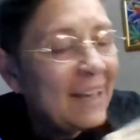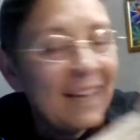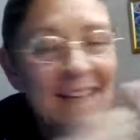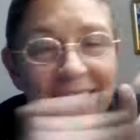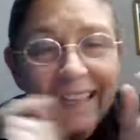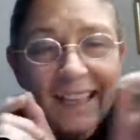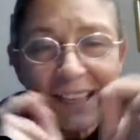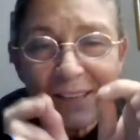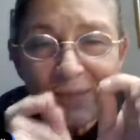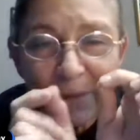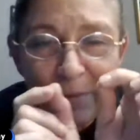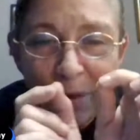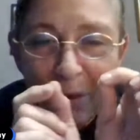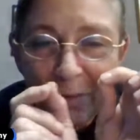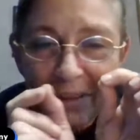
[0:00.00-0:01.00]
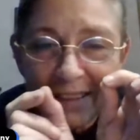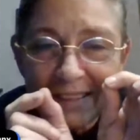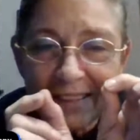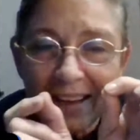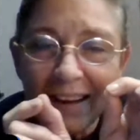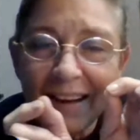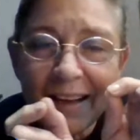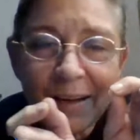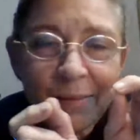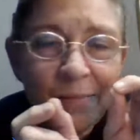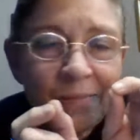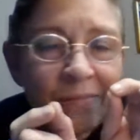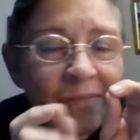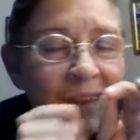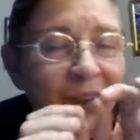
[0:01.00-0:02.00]
Any given moment in
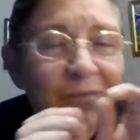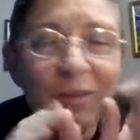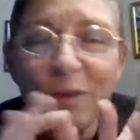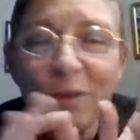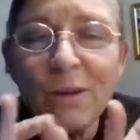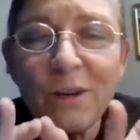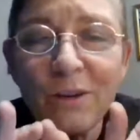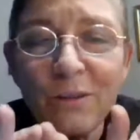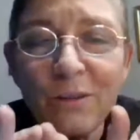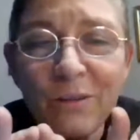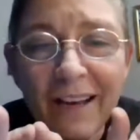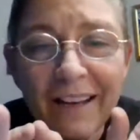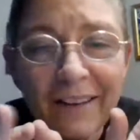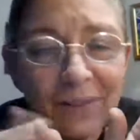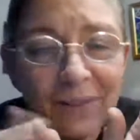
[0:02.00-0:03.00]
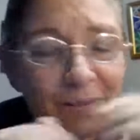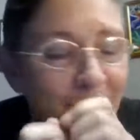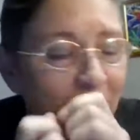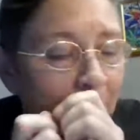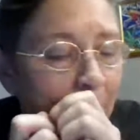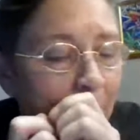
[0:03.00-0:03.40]
time, if you look around,